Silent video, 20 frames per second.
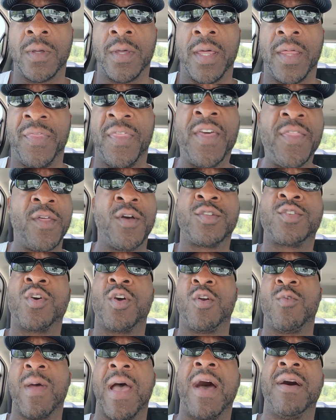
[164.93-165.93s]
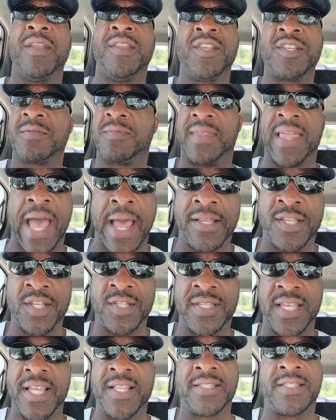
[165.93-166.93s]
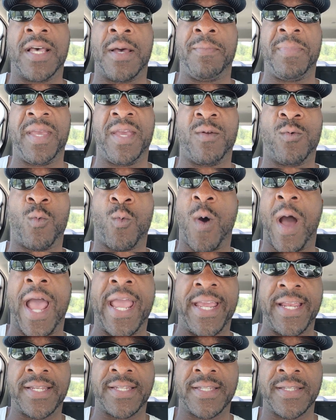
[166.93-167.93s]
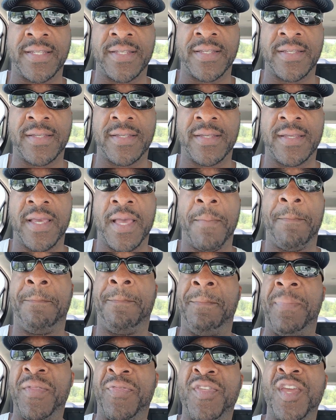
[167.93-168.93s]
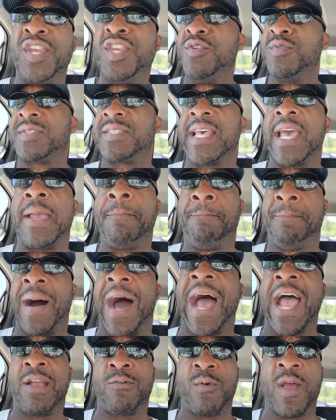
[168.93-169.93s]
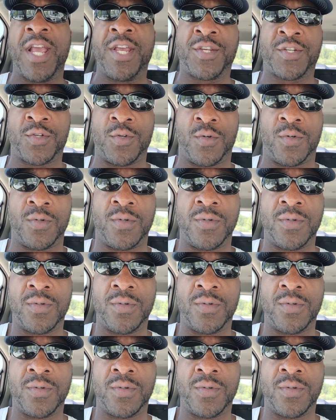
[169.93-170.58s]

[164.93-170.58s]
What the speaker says: Then they'll turn around and that just ends up being white. But then you say biracial.